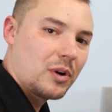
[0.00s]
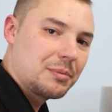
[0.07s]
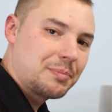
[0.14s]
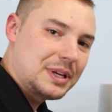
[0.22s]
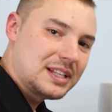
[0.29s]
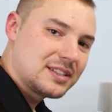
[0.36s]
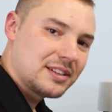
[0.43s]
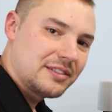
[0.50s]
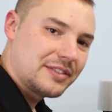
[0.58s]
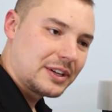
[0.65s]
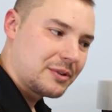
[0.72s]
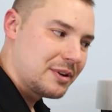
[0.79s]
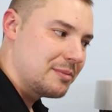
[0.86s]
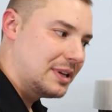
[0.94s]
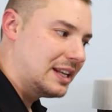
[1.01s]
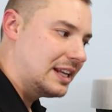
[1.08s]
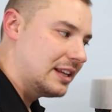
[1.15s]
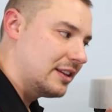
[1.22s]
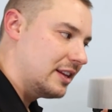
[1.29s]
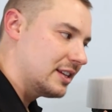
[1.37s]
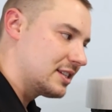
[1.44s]
one piece of equipment
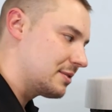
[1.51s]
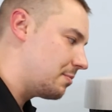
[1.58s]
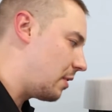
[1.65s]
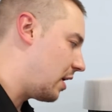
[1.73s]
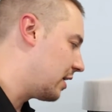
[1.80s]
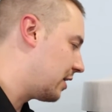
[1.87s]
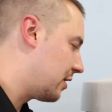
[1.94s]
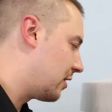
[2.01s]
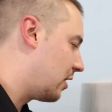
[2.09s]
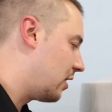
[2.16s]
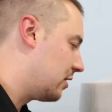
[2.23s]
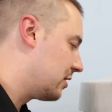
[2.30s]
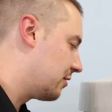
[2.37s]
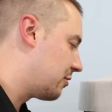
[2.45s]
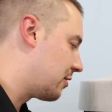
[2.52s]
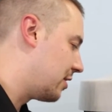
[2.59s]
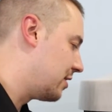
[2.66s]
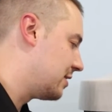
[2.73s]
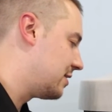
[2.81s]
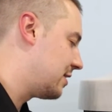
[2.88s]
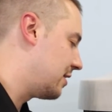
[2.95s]
in this spa here on the
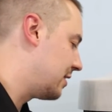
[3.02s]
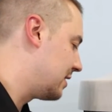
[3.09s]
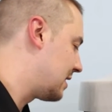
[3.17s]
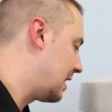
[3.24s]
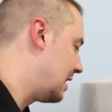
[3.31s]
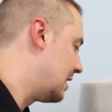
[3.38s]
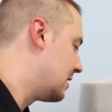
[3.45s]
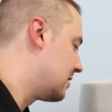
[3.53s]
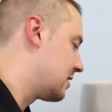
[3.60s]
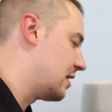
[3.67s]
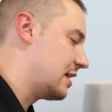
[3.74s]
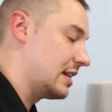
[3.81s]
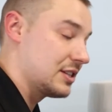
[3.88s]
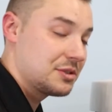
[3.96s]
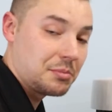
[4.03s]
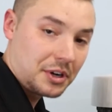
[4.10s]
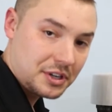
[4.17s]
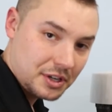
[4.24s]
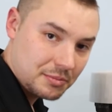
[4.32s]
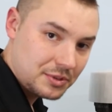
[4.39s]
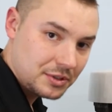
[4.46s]
400 series is the
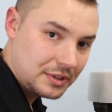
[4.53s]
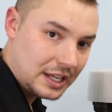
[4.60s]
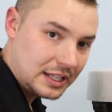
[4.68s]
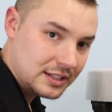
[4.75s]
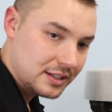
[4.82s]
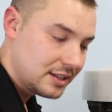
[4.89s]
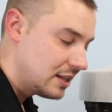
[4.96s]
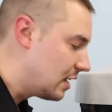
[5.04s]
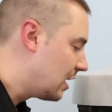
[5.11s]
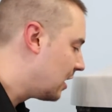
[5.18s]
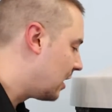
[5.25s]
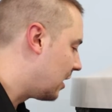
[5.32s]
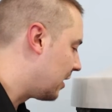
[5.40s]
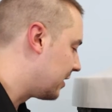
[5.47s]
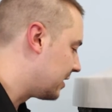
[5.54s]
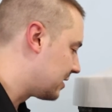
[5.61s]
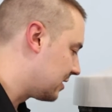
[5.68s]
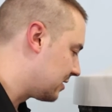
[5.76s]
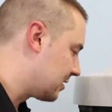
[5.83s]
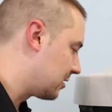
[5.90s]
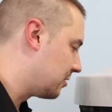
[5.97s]
SmartTub unit. This
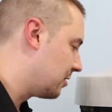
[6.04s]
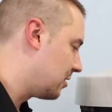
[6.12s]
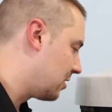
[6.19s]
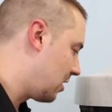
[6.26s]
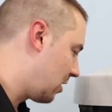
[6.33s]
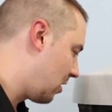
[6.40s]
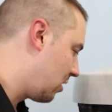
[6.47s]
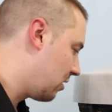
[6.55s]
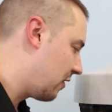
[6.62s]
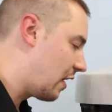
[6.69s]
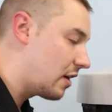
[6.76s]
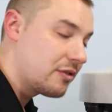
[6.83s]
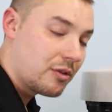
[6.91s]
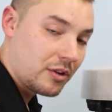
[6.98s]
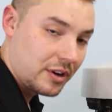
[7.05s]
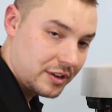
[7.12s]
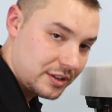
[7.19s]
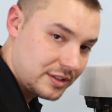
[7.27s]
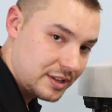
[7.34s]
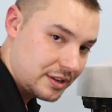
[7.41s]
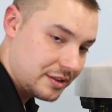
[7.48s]
is included on all of our
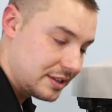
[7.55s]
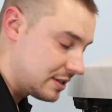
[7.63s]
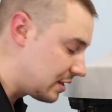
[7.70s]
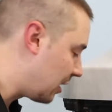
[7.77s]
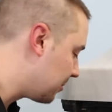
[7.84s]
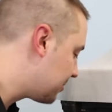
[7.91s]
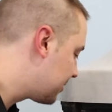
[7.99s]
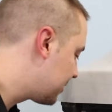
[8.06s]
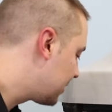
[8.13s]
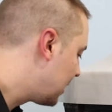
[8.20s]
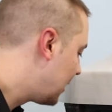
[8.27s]
400 series tubs.